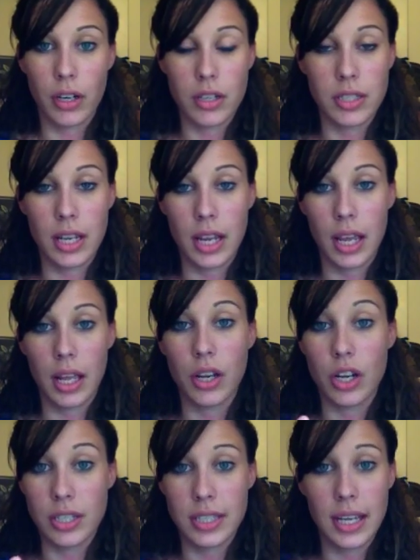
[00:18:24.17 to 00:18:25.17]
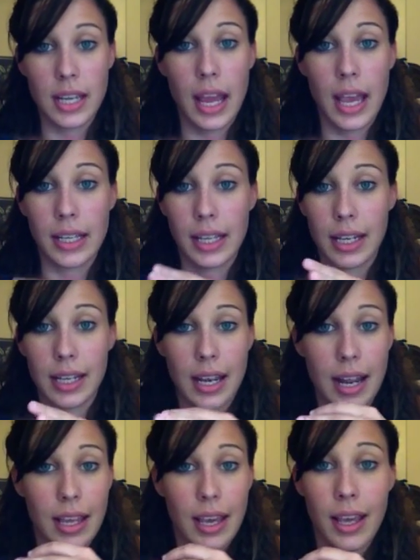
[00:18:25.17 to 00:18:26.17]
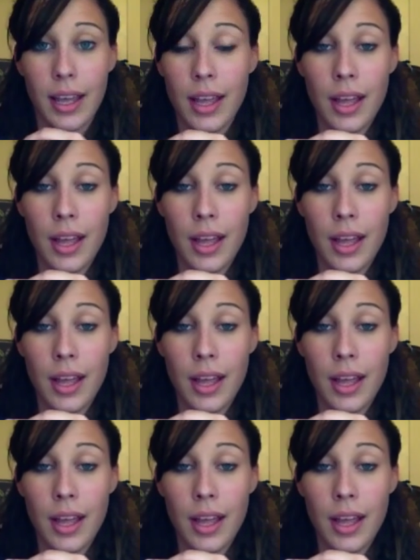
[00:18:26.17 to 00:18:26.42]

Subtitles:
nursing and getting any,